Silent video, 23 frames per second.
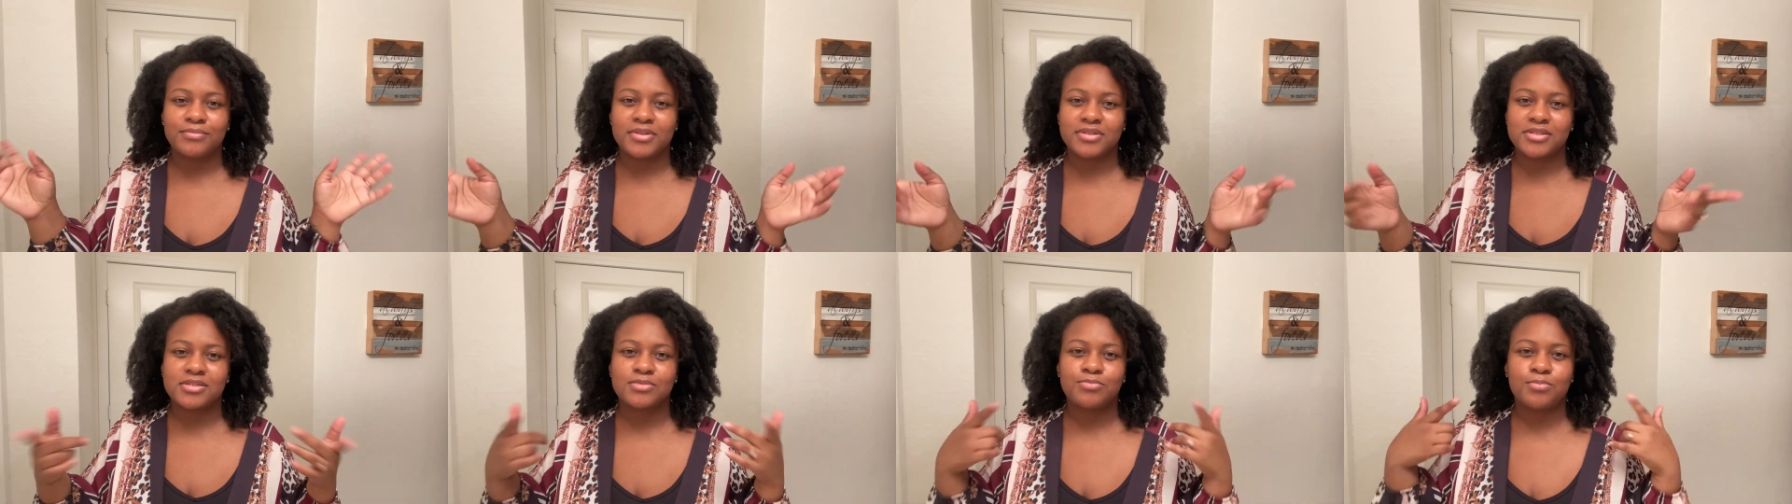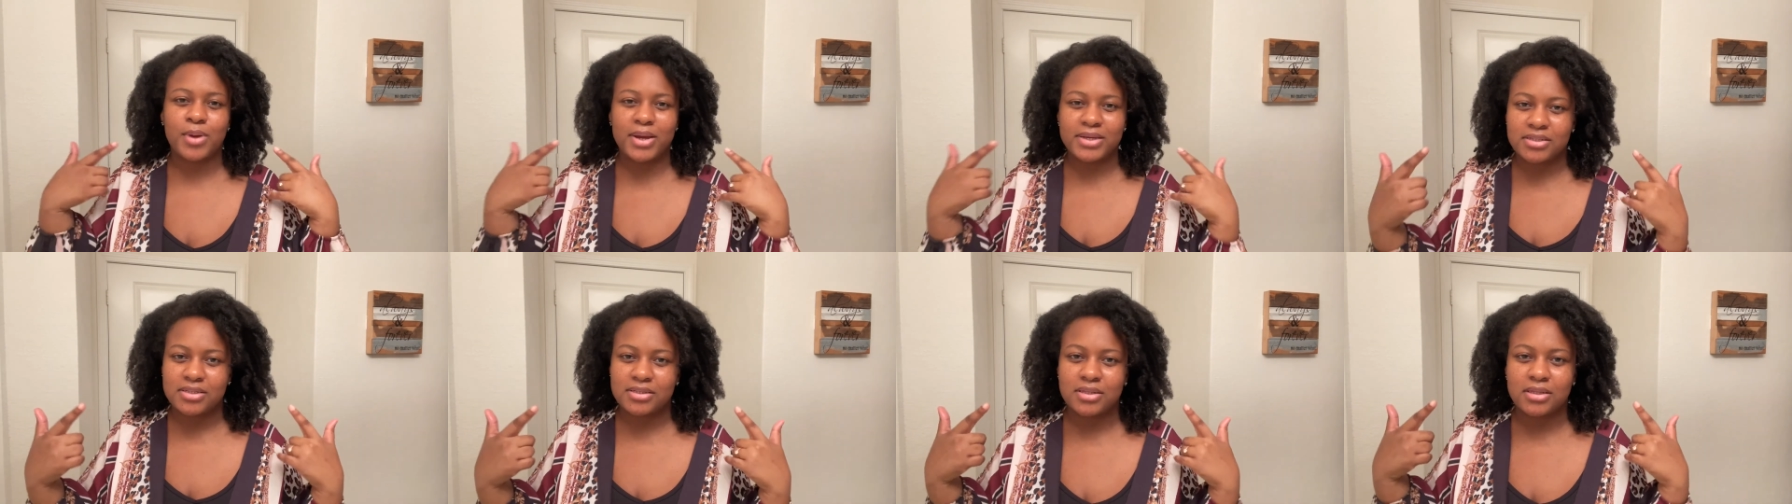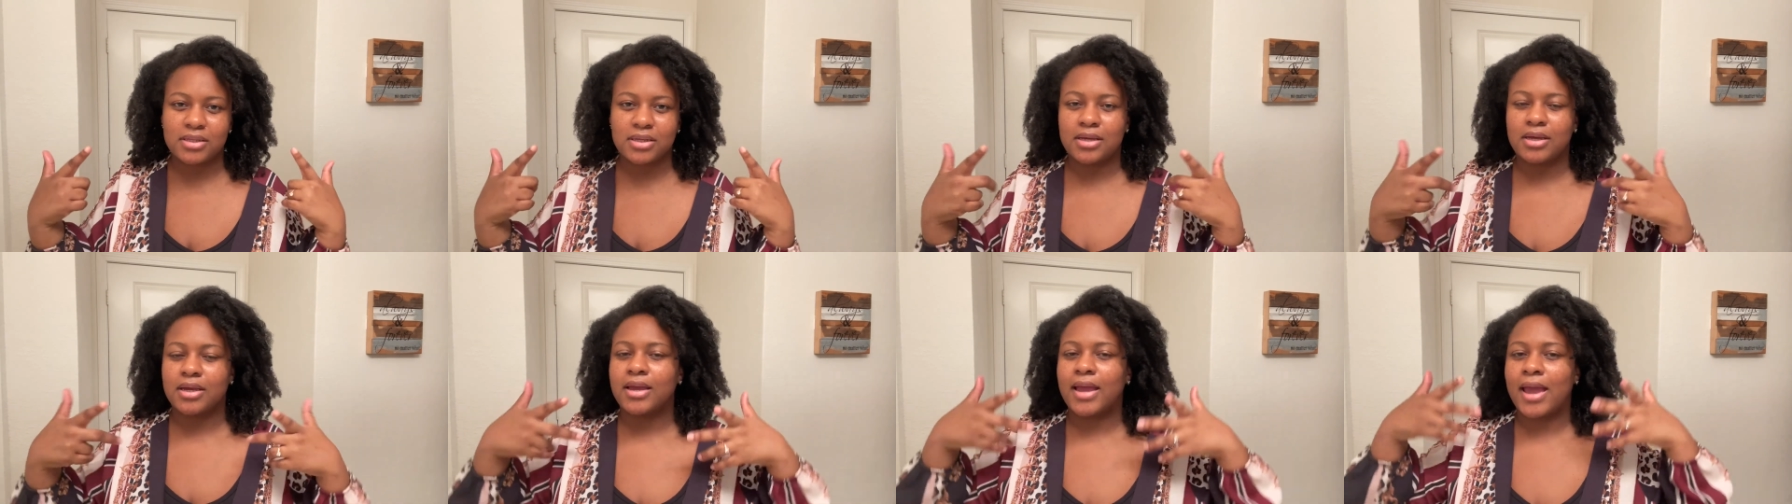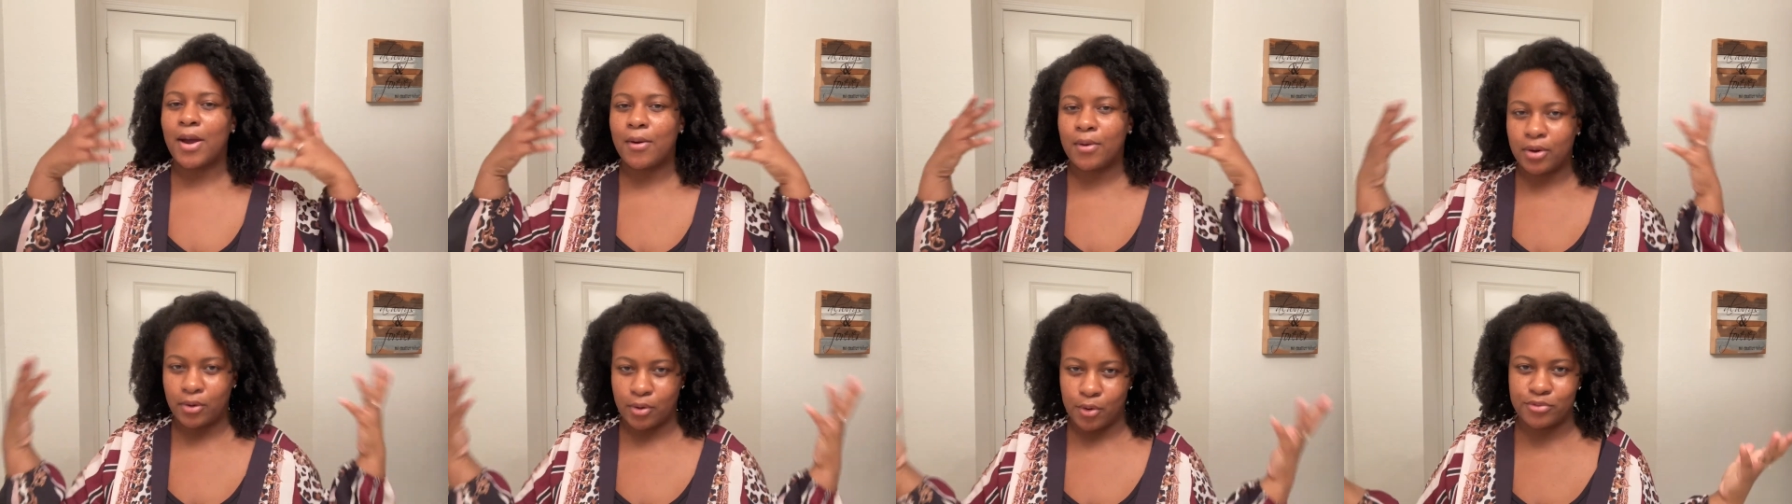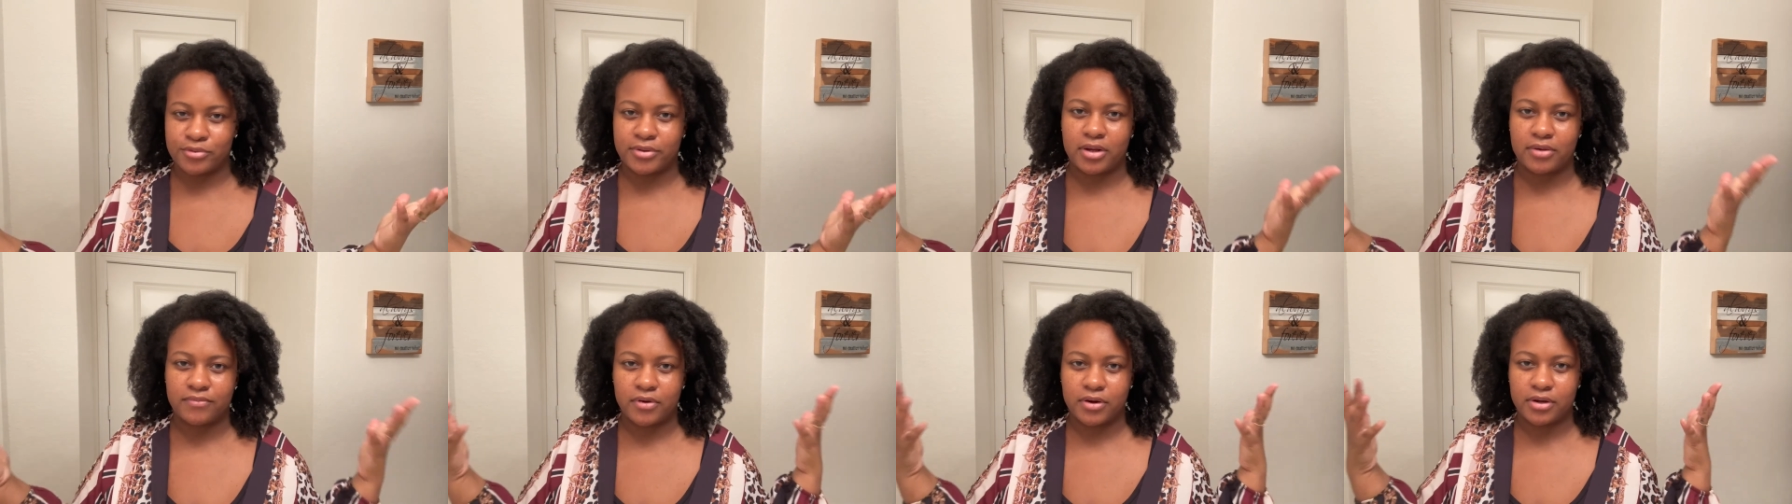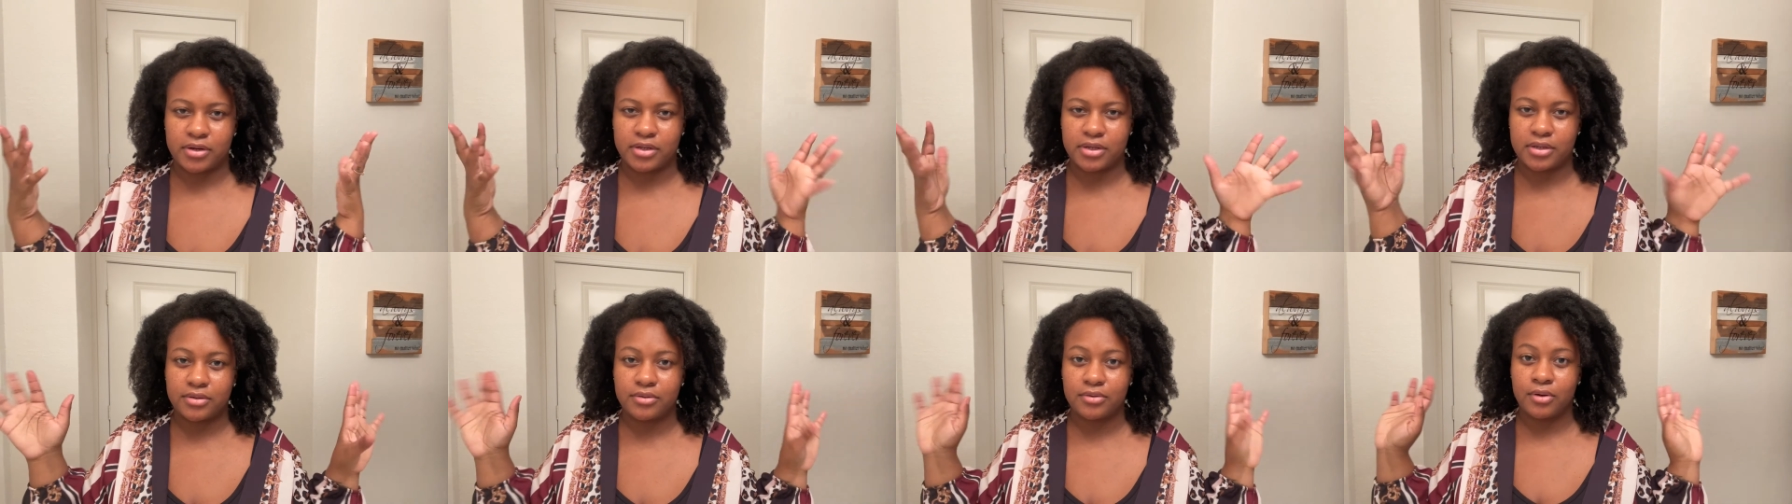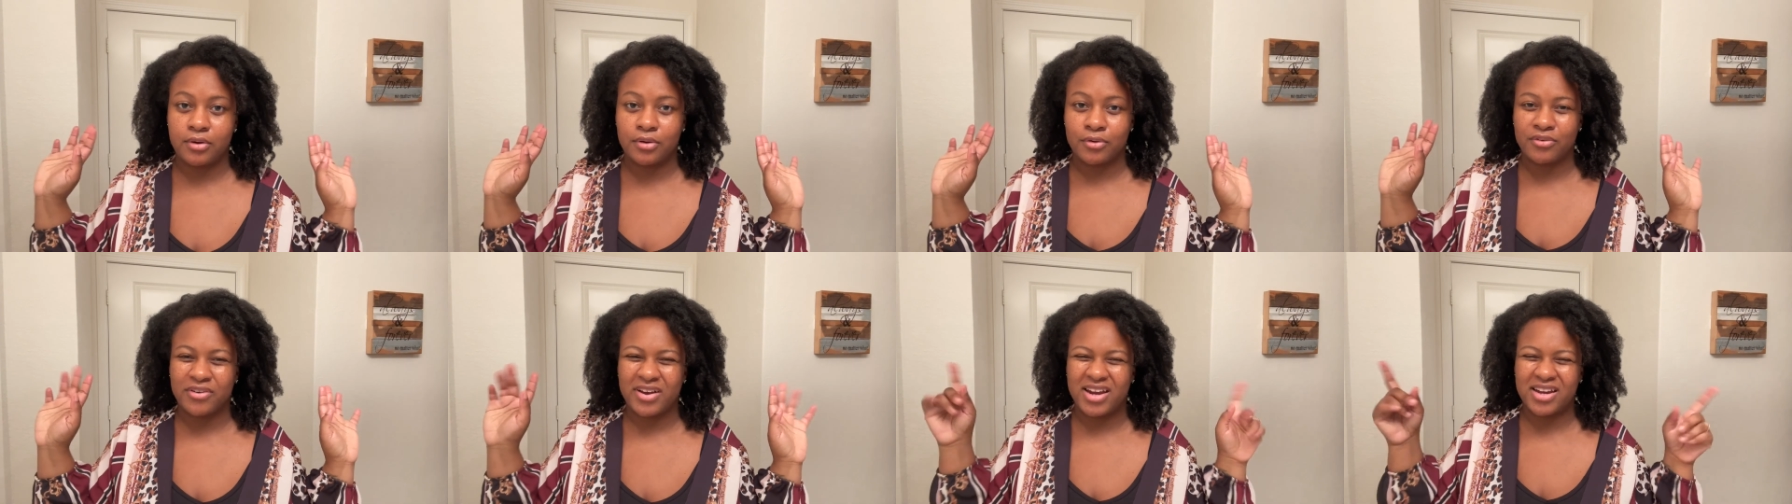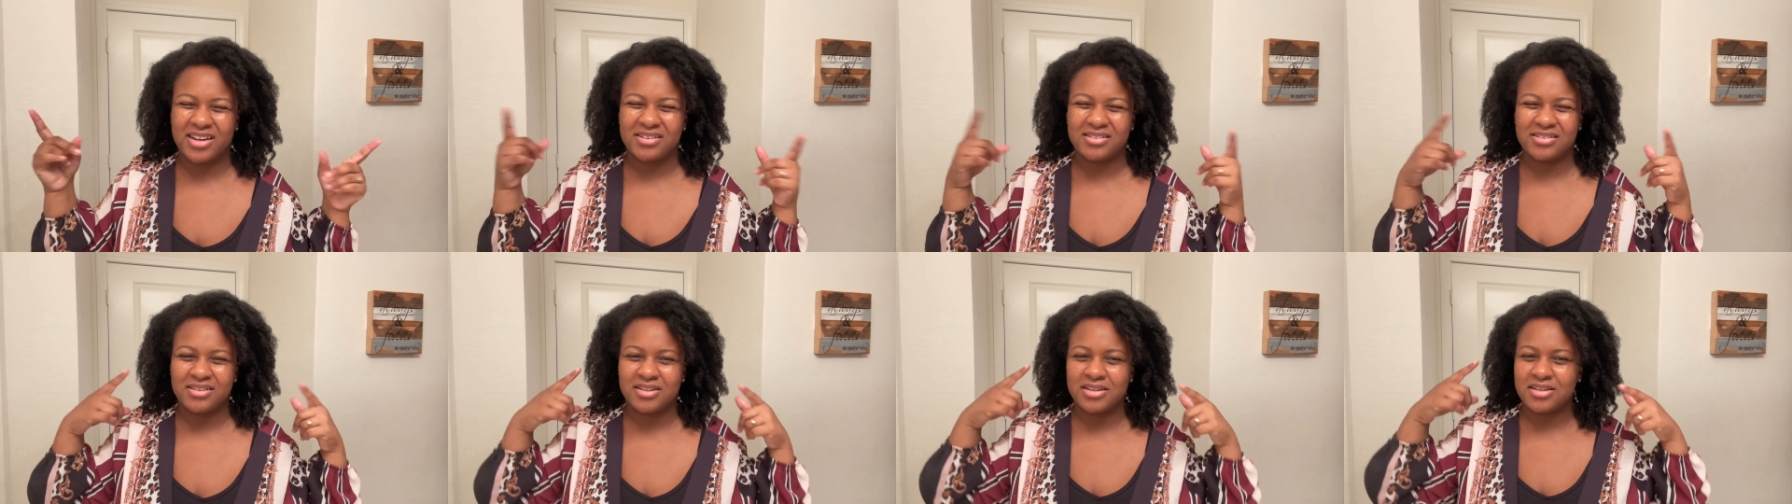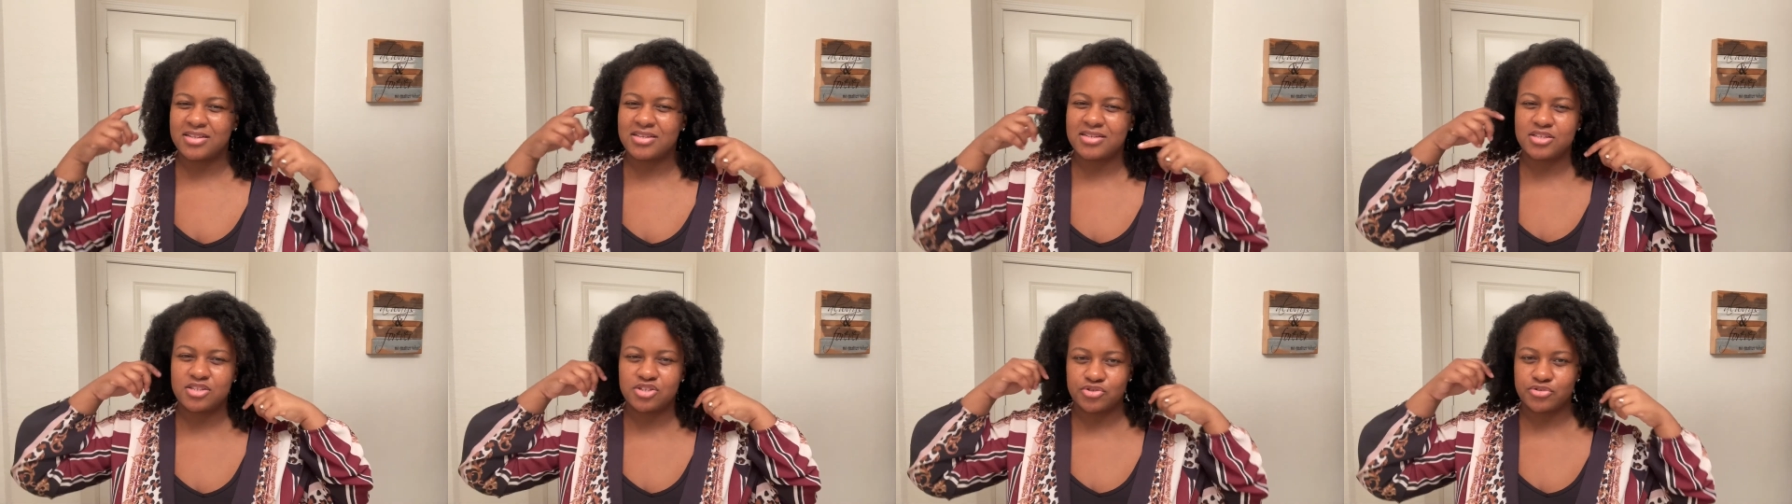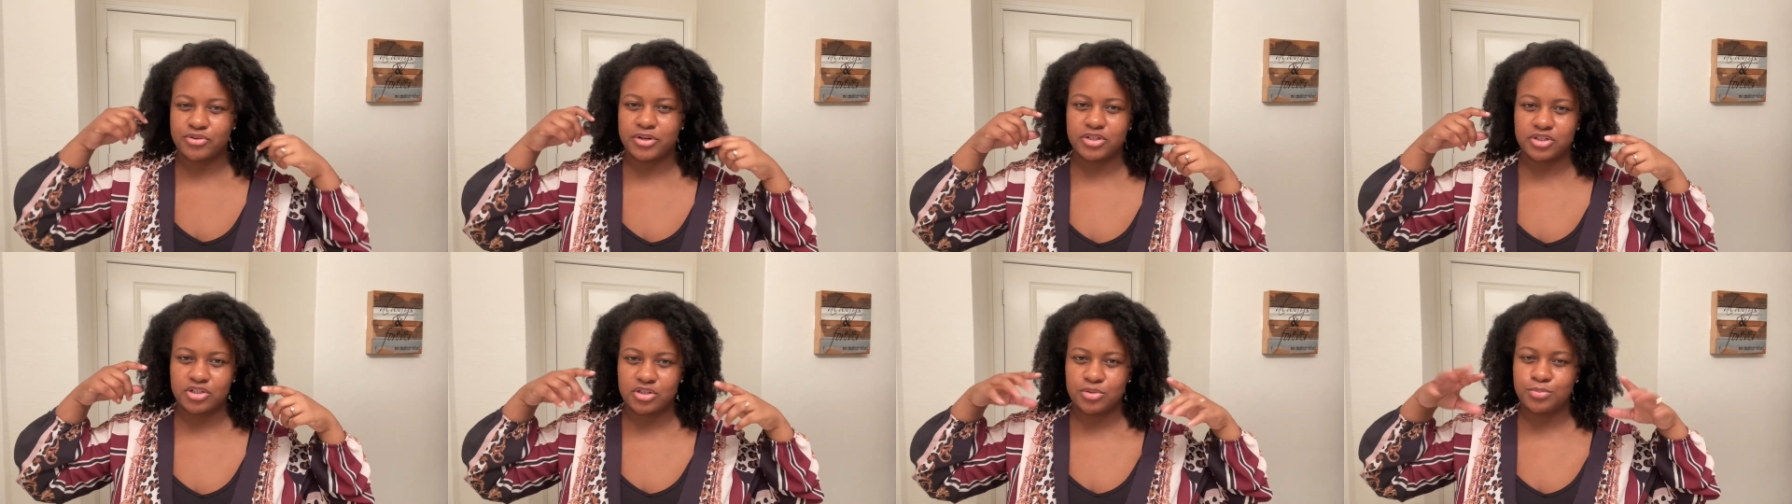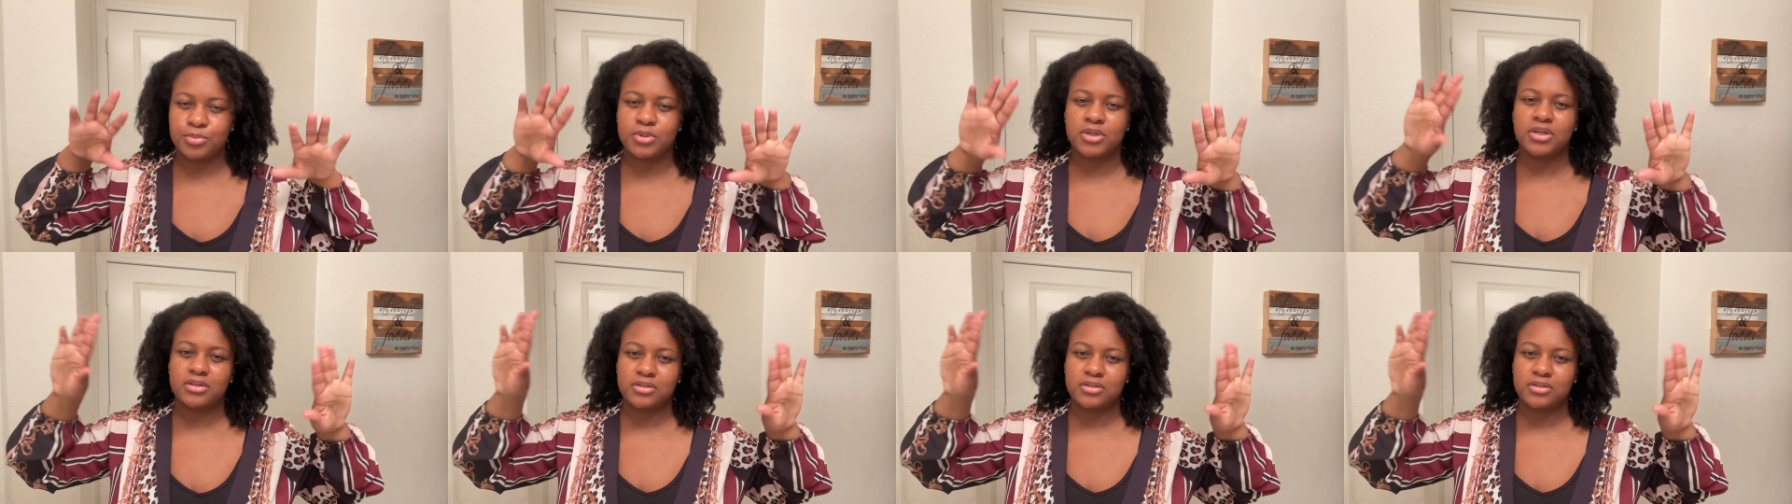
This is basically how it grows out of our head, right? It's stretched, but